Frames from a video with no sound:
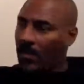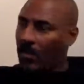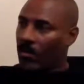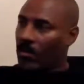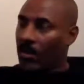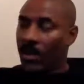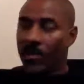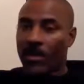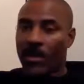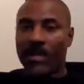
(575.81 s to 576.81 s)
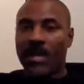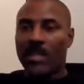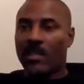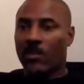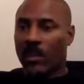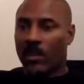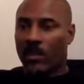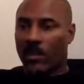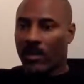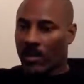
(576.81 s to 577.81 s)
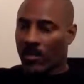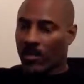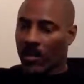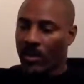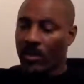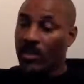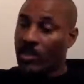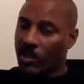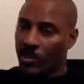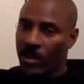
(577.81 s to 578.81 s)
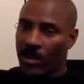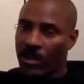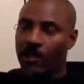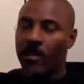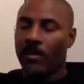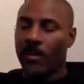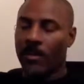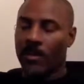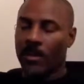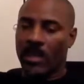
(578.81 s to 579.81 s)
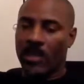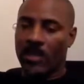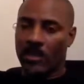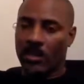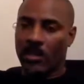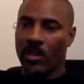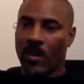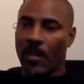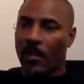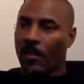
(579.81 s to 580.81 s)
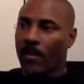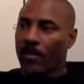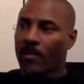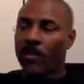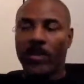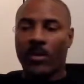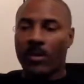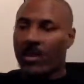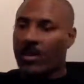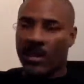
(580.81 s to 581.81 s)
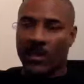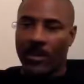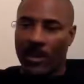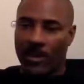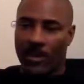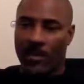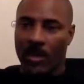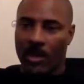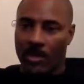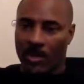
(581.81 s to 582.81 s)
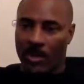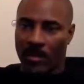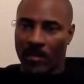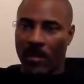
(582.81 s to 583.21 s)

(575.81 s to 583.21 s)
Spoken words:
Now, peanut butter is not sweet. It doesn't generally, because some peanut butters contain sugar, but you can easily get peanut butter without sugar.